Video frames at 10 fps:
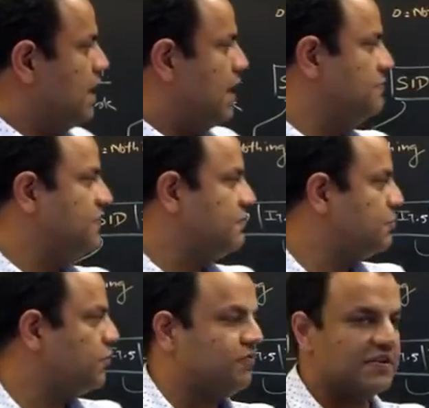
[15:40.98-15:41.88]

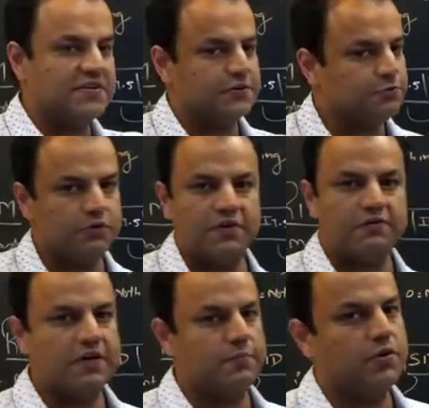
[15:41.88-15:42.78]
M7.5, 6.5,
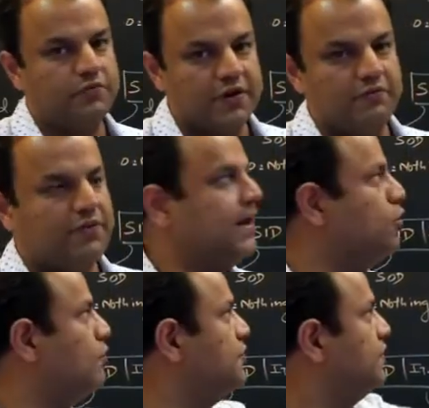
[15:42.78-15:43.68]
5.5, very
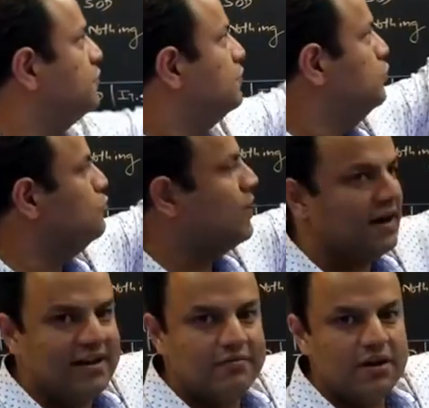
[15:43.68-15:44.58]
obvious. You
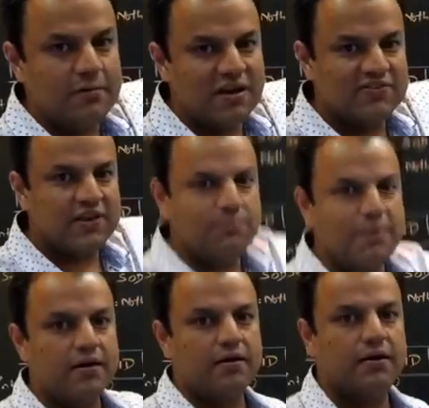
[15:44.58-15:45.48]
had given a masking
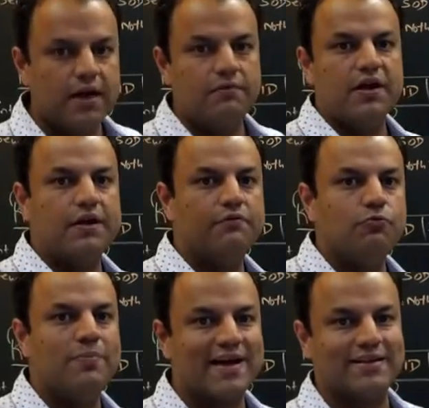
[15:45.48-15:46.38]
pattern, it will give you
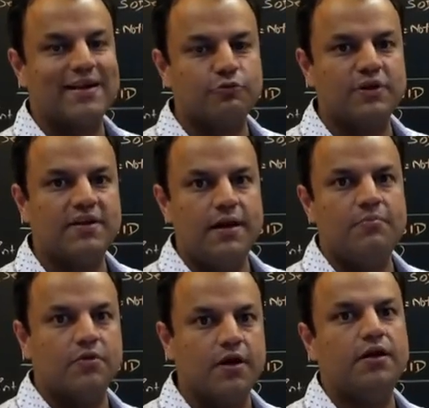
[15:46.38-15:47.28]
back. That's why the
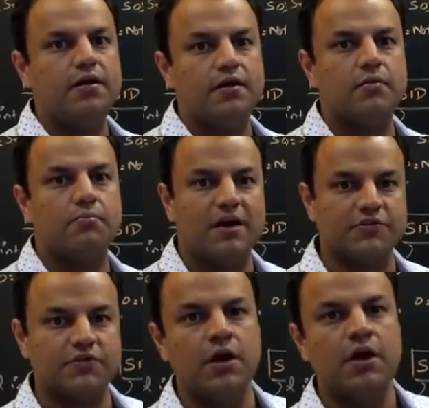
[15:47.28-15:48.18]
name read interrupt
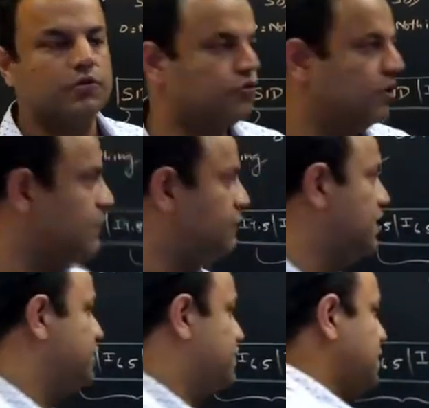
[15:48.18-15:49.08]
mask. So if
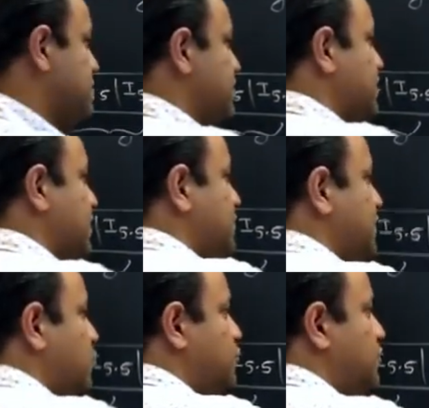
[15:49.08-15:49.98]
these three bits are
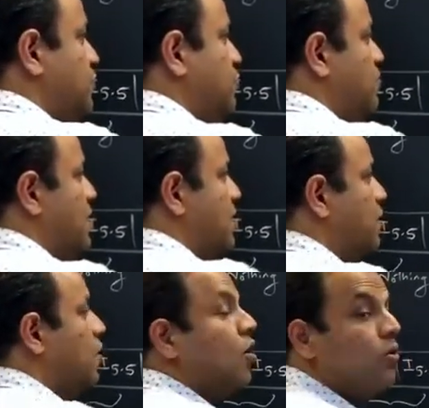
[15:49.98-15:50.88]
0, 0, 1,
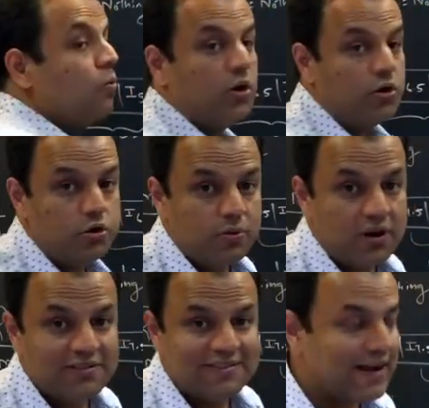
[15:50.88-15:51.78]
what do you
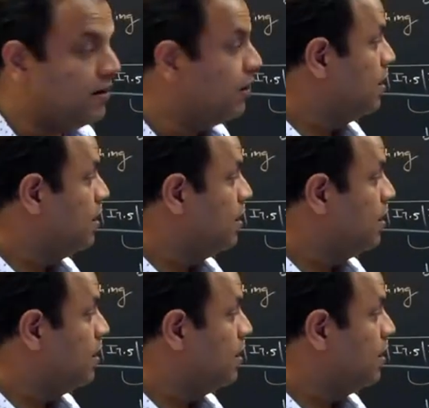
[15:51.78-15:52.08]
understand?